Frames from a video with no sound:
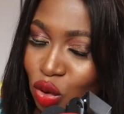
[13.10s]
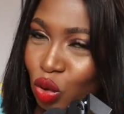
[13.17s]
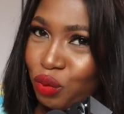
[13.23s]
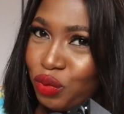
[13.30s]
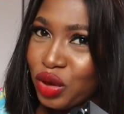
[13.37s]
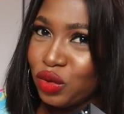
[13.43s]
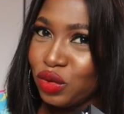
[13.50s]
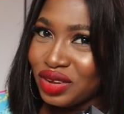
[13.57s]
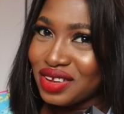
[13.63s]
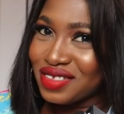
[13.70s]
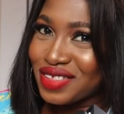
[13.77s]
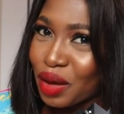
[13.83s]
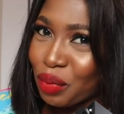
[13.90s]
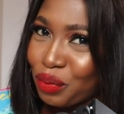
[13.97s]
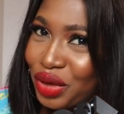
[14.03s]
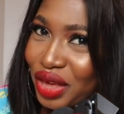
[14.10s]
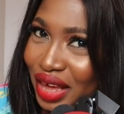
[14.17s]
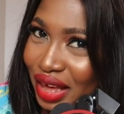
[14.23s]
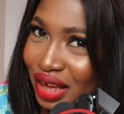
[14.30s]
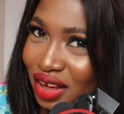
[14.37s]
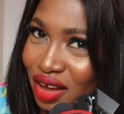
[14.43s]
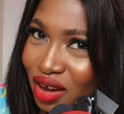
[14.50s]
Obi will
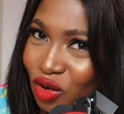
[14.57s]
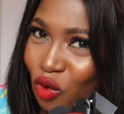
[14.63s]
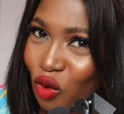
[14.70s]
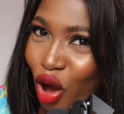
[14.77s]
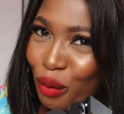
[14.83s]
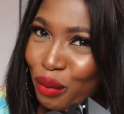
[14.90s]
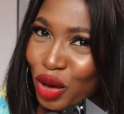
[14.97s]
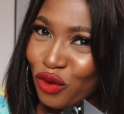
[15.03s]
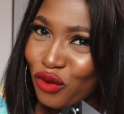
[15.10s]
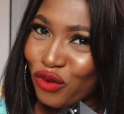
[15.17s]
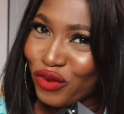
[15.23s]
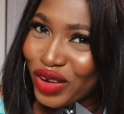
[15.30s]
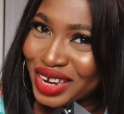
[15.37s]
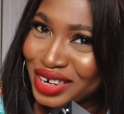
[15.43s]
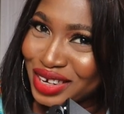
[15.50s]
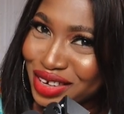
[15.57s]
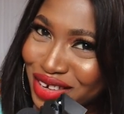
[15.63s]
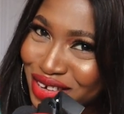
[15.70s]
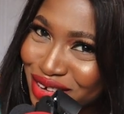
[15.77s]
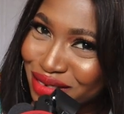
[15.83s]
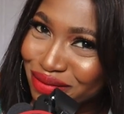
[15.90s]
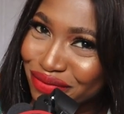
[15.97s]
disappear. Kwame will
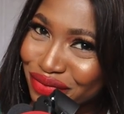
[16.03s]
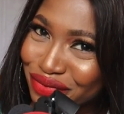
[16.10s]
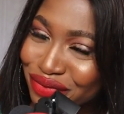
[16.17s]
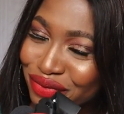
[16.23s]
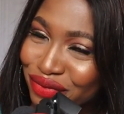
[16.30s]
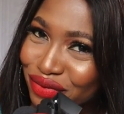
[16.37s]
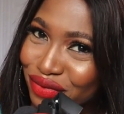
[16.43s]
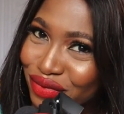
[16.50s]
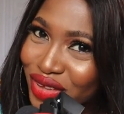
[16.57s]
vanish. Hmm?